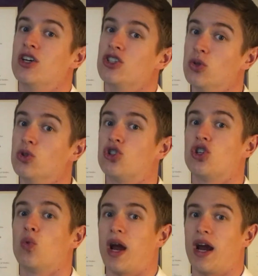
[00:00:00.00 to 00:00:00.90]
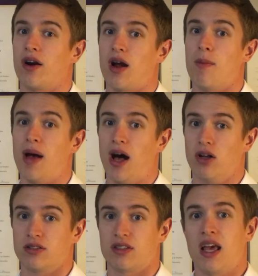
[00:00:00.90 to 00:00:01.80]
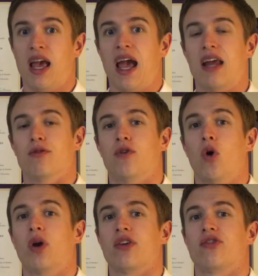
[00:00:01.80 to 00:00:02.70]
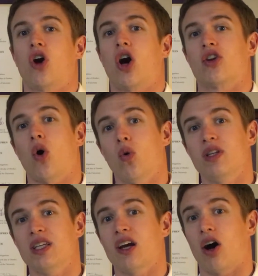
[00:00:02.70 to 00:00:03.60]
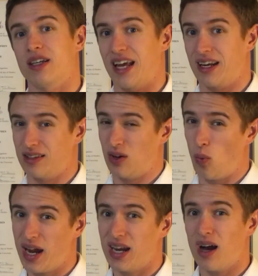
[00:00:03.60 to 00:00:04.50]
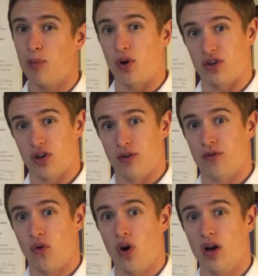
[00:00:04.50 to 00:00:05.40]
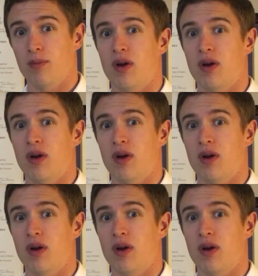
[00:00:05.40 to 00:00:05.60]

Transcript: you should wear a belt and focus not only on getting the weight up with good form,